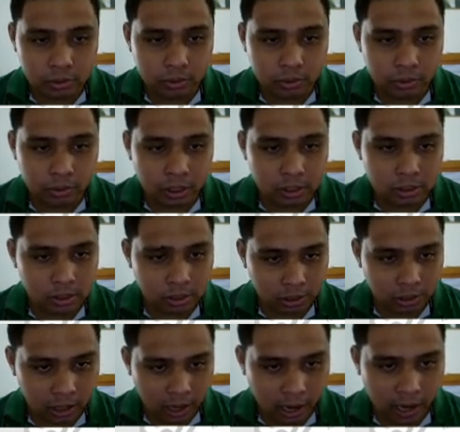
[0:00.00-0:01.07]
to
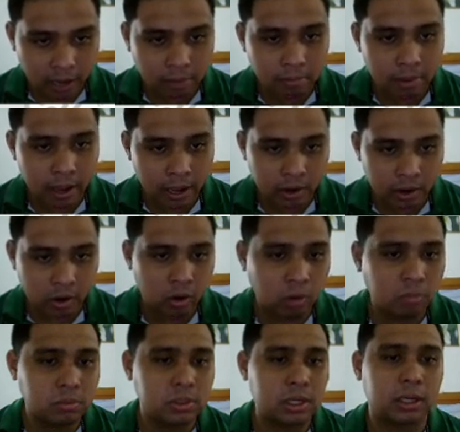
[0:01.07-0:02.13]
describe an
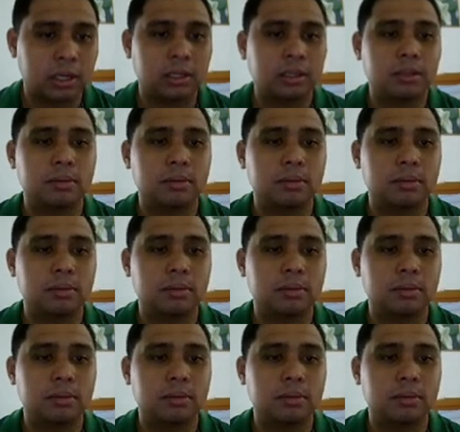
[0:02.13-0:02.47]
object.